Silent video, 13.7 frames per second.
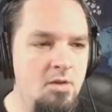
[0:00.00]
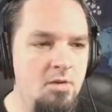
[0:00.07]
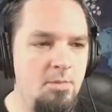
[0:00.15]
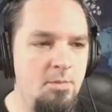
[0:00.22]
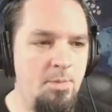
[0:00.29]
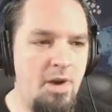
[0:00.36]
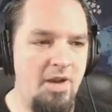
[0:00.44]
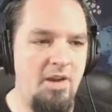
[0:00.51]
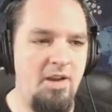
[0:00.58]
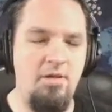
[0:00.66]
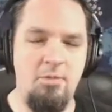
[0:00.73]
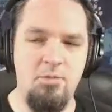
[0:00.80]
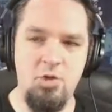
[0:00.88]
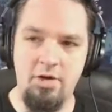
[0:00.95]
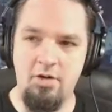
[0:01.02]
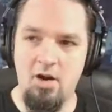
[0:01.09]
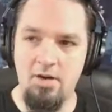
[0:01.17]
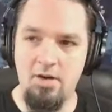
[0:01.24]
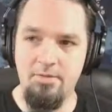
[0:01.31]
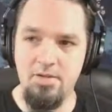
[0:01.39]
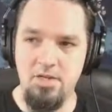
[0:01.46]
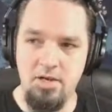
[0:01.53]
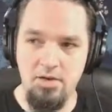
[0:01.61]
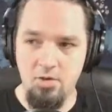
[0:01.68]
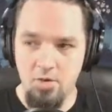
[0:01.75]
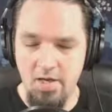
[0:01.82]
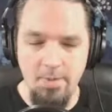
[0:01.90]
But if I'm trying to harvest and
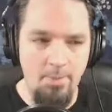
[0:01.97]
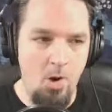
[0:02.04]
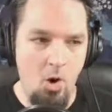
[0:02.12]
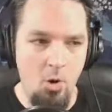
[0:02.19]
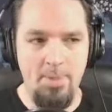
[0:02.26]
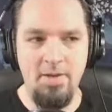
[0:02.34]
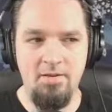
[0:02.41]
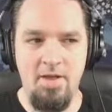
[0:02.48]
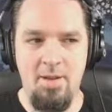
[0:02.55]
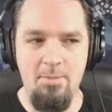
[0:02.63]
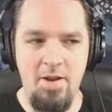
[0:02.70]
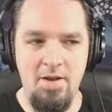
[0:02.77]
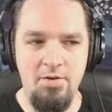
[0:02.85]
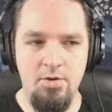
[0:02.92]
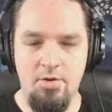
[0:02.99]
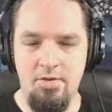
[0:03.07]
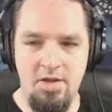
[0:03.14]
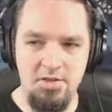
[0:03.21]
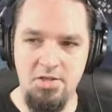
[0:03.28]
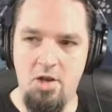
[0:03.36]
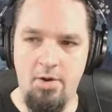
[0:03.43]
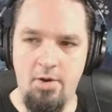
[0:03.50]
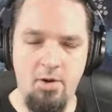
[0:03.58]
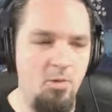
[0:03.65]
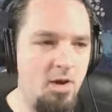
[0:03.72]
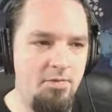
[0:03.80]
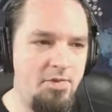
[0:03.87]
you keep opening that menu and that's not what I
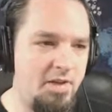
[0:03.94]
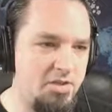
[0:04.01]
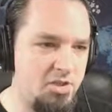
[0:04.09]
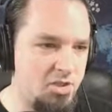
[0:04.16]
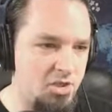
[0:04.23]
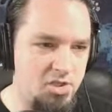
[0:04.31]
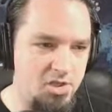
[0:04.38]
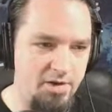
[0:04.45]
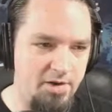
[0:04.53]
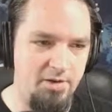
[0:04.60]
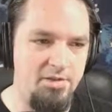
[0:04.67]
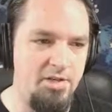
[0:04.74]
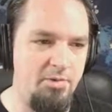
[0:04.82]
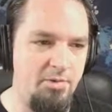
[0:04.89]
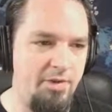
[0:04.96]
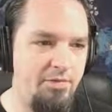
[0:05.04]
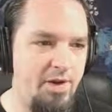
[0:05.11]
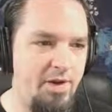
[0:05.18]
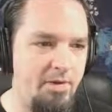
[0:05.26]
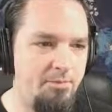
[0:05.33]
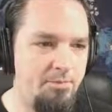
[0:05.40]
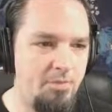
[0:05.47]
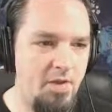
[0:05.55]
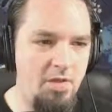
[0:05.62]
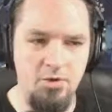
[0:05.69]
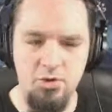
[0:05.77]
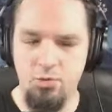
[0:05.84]
want, that's just an irritant right there.
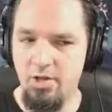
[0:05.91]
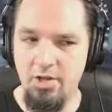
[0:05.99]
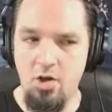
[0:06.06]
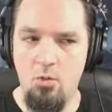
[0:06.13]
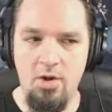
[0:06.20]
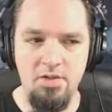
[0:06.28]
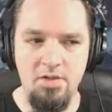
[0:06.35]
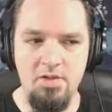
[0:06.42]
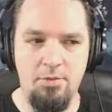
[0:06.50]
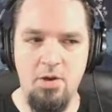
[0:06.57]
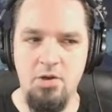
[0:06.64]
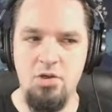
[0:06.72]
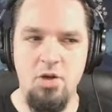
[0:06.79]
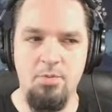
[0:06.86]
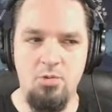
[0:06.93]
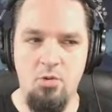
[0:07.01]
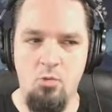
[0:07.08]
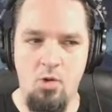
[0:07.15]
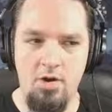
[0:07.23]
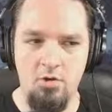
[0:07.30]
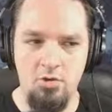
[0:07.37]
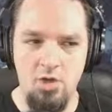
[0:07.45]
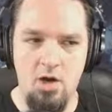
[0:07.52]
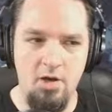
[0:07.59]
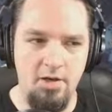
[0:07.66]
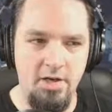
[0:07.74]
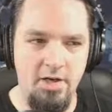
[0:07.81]
And there's really no way to differentiate between what you're
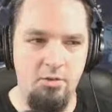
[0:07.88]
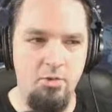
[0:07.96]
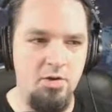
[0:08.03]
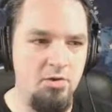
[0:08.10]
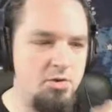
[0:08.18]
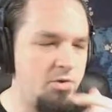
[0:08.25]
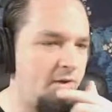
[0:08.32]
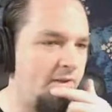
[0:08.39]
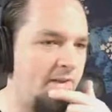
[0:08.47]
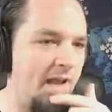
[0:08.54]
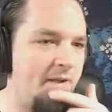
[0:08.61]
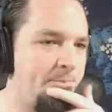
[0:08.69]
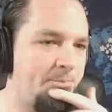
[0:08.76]
targeting when you're doing that.